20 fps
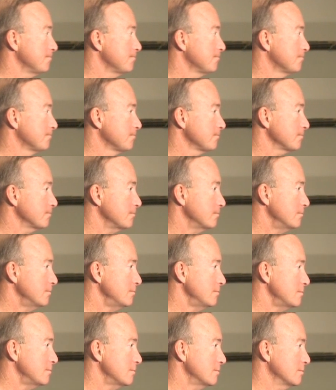
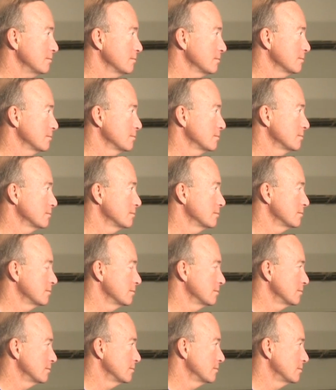
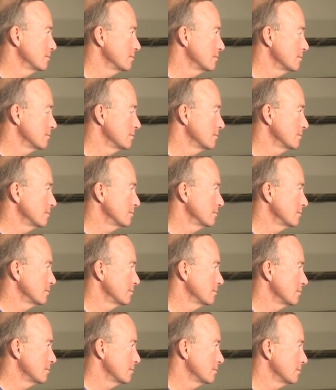
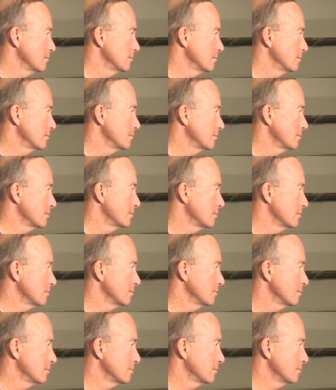
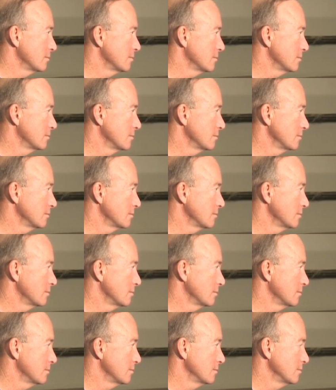
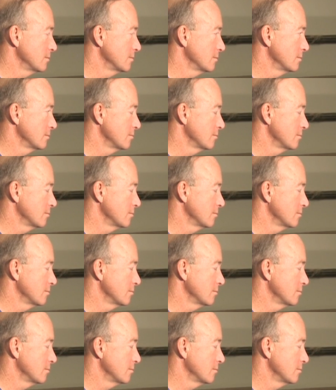(silence)